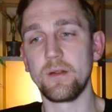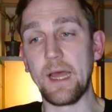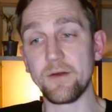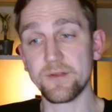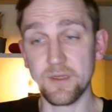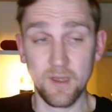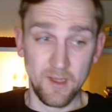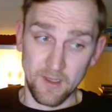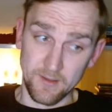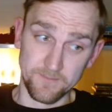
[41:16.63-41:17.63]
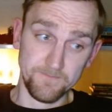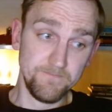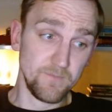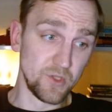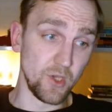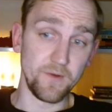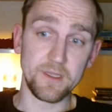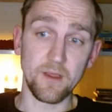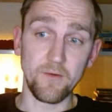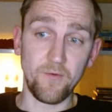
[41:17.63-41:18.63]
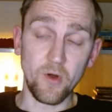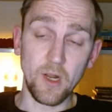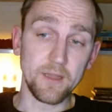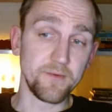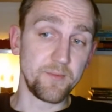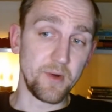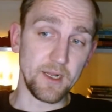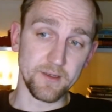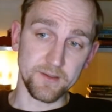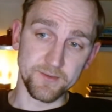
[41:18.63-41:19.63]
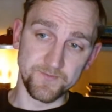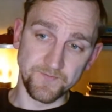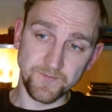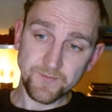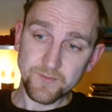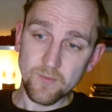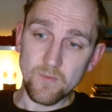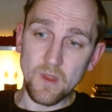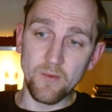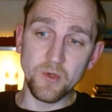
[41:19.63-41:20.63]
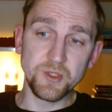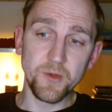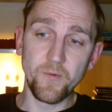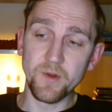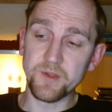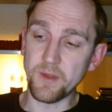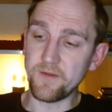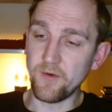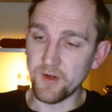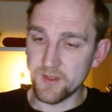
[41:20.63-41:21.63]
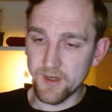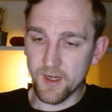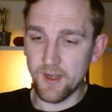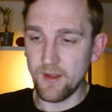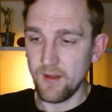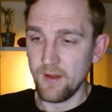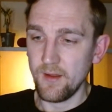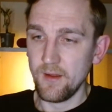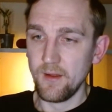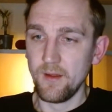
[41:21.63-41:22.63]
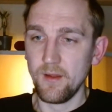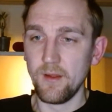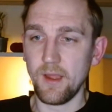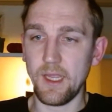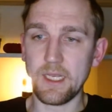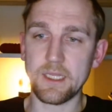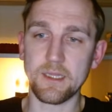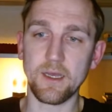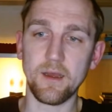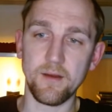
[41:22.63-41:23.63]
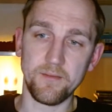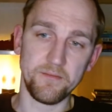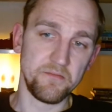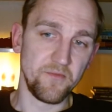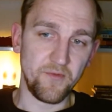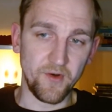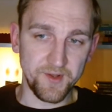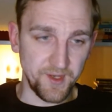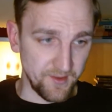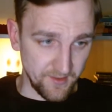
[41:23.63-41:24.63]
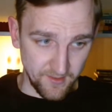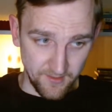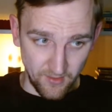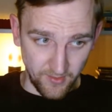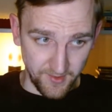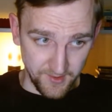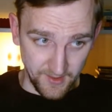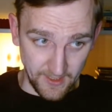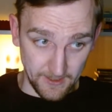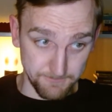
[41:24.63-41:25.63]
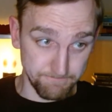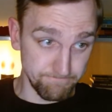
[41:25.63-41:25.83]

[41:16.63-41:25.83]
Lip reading: thousand. So it's 400 products, which if we split for 30, it's 14 orders a day.